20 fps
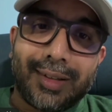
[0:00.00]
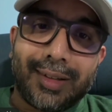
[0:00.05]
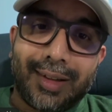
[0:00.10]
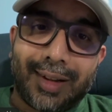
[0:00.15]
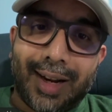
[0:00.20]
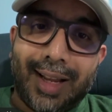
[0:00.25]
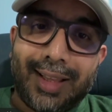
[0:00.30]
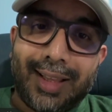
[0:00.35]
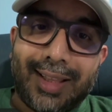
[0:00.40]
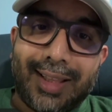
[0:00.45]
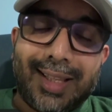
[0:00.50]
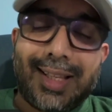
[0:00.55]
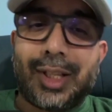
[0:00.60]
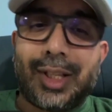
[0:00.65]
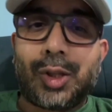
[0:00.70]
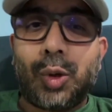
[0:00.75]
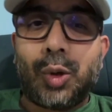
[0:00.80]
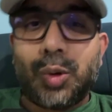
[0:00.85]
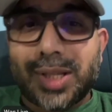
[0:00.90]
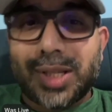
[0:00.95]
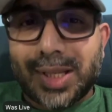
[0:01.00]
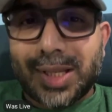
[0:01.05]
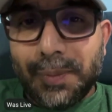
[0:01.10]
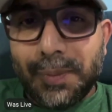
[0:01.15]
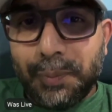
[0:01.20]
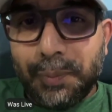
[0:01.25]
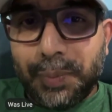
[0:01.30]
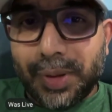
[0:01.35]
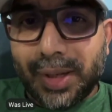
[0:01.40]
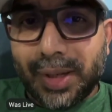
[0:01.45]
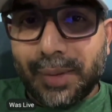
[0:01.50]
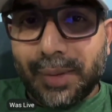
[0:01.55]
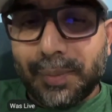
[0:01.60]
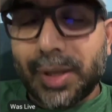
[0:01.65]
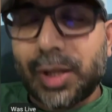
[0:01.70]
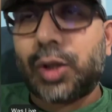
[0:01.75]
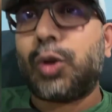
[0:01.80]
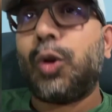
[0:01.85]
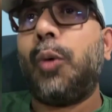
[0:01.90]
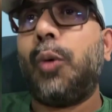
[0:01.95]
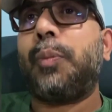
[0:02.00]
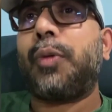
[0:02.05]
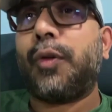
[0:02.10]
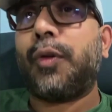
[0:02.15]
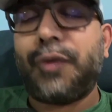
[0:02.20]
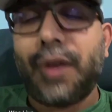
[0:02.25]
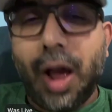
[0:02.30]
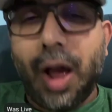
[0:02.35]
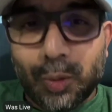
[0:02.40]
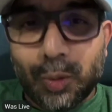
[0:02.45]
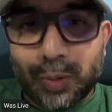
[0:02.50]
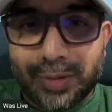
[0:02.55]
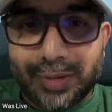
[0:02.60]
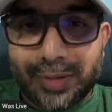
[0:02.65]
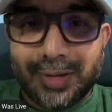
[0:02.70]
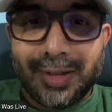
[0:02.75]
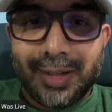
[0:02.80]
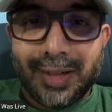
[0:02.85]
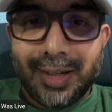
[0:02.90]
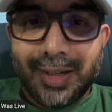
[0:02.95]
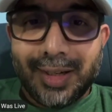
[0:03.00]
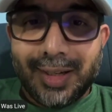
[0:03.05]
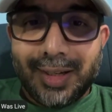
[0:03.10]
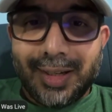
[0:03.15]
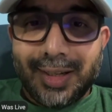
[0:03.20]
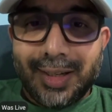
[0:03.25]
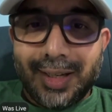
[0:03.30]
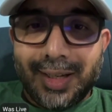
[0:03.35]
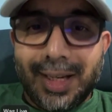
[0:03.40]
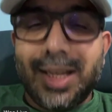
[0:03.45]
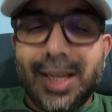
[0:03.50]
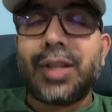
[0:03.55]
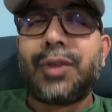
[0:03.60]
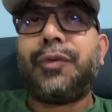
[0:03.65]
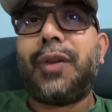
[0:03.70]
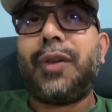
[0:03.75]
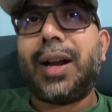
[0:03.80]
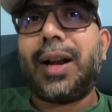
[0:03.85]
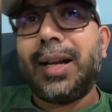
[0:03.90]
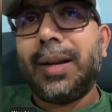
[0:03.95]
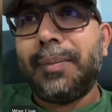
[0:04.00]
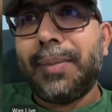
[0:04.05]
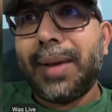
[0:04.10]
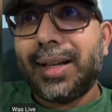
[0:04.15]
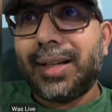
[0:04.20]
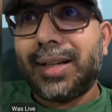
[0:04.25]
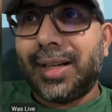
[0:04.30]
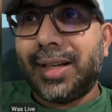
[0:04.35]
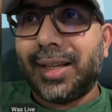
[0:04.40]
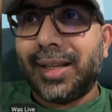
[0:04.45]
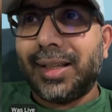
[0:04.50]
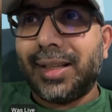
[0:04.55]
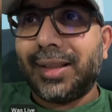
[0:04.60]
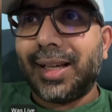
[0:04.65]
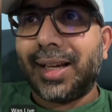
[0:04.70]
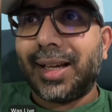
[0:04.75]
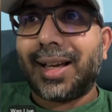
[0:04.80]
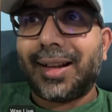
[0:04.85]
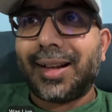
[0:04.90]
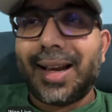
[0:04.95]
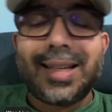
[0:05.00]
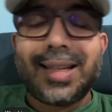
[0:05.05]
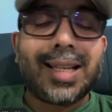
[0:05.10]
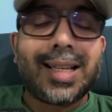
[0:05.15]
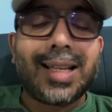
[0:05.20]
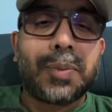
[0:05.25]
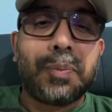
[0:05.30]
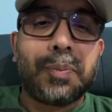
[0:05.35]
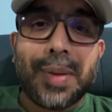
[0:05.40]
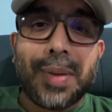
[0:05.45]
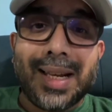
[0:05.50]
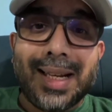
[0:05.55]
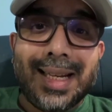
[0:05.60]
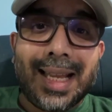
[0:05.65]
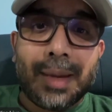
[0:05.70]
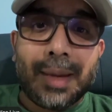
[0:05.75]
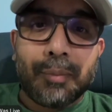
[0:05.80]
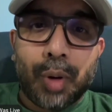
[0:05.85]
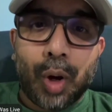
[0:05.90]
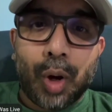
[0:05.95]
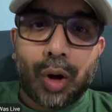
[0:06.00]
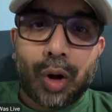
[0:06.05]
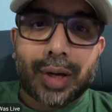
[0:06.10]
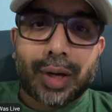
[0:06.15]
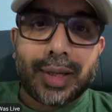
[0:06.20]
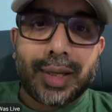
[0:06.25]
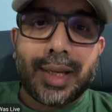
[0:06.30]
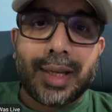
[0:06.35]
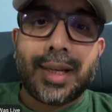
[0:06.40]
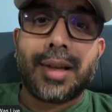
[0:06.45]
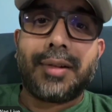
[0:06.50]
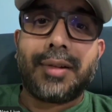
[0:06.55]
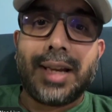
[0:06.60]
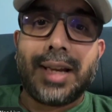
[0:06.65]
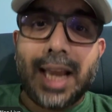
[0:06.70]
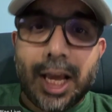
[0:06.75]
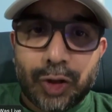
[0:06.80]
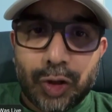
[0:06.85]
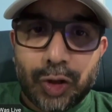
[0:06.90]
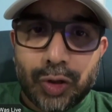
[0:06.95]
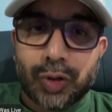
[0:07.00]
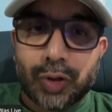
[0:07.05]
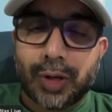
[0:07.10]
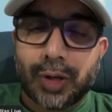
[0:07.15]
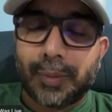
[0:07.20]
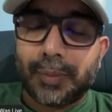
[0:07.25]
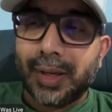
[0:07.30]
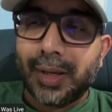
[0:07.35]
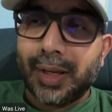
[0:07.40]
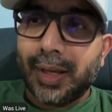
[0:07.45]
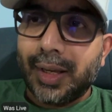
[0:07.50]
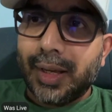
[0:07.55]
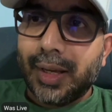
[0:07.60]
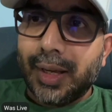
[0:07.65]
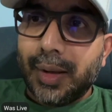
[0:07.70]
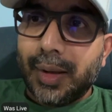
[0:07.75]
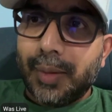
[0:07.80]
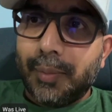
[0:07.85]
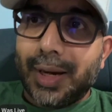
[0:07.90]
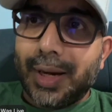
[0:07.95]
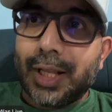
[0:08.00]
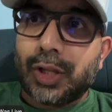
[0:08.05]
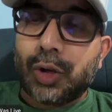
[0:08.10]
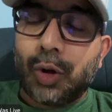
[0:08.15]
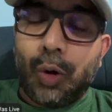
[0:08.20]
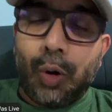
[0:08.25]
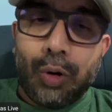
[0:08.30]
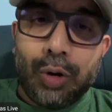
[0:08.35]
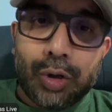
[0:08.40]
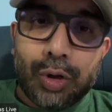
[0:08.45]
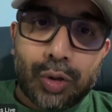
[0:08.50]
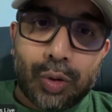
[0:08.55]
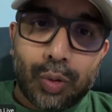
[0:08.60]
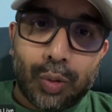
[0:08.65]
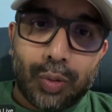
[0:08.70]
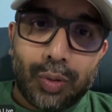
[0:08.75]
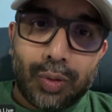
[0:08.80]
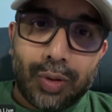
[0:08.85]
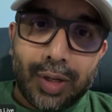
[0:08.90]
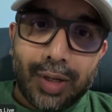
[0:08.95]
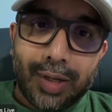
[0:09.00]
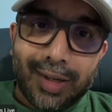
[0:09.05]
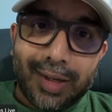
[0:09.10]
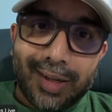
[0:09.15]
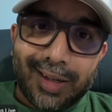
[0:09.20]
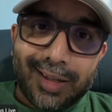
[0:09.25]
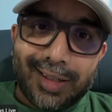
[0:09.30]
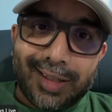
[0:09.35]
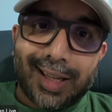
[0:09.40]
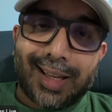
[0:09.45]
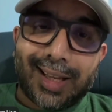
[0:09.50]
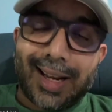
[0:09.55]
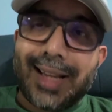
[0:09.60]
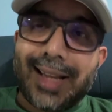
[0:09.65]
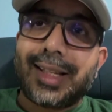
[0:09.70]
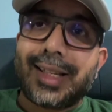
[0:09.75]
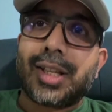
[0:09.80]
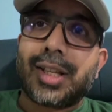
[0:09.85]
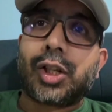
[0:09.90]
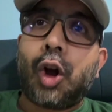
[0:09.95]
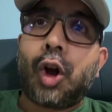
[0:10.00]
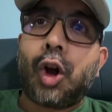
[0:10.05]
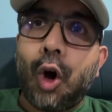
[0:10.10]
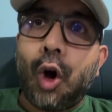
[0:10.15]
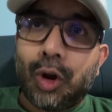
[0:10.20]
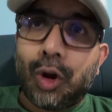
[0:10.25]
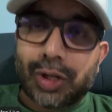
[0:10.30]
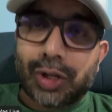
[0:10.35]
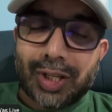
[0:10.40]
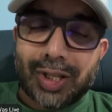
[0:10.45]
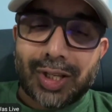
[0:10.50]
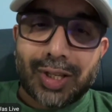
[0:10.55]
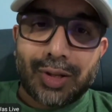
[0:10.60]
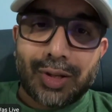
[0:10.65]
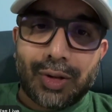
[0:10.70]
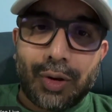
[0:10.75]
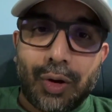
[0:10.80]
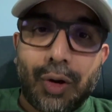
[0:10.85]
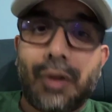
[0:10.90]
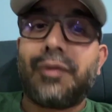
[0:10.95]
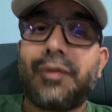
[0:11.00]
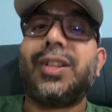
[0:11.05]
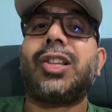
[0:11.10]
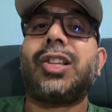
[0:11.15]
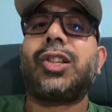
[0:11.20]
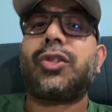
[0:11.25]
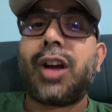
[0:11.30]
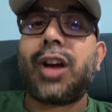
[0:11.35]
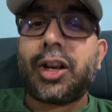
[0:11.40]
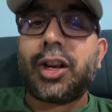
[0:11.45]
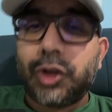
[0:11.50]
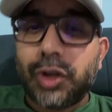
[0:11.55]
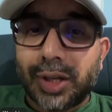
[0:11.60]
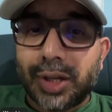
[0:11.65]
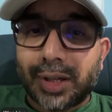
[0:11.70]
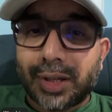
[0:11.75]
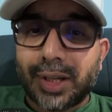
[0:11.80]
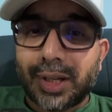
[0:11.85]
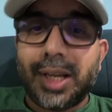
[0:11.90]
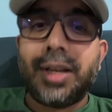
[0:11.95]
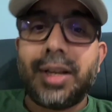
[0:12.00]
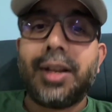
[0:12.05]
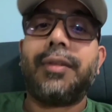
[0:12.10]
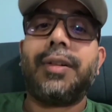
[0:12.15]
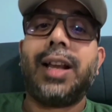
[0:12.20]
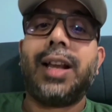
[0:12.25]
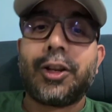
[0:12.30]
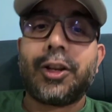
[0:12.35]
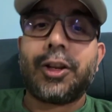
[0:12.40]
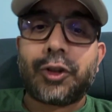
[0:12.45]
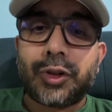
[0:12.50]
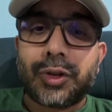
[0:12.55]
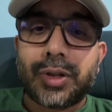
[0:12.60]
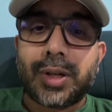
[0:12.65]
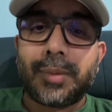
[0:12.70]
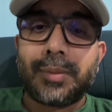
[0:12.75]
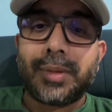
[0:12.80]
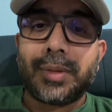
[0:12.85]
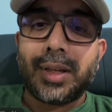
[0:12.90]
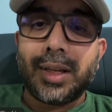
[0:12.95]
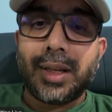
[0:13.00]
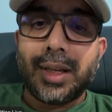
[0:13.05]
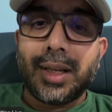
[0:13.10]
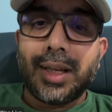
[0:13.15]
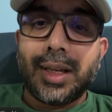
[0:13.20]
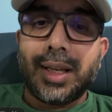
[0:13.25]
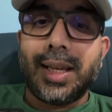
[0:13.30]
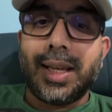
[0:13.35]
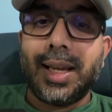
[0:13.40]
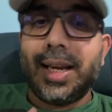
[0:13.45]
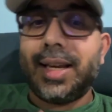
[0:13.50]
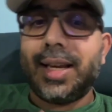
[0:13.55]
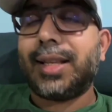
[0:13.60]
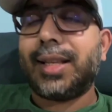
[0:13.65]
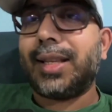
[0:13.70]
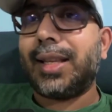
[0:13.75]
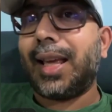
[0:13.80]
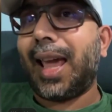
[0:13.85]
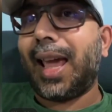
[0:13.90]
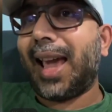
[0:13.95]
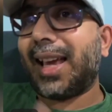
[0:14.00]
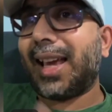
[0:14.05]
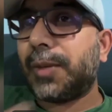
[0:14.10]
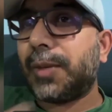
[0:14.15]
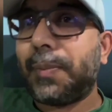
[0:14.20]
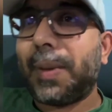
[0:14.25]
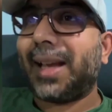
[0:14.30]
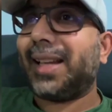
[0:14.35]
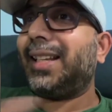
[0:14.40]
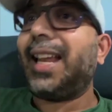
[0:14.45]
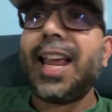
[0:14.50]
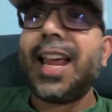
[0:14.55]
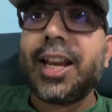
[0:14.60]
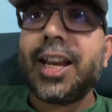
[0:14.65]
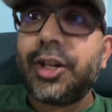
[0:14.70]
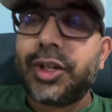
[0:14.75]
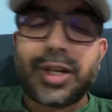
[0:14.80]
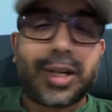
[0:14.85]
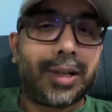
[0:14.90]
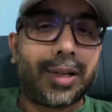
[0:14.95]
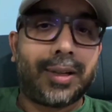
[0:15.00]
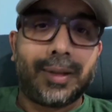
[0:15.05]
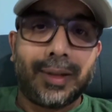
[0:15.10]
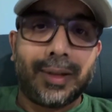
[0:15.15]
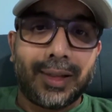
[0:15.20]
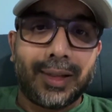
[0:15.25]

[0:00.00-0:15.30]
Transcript: All right? This is so simple, but so profound. It is fundamentally the greatest building block in a relationship, but it's also the greatest cause of destruction in a relationship. It is expectation.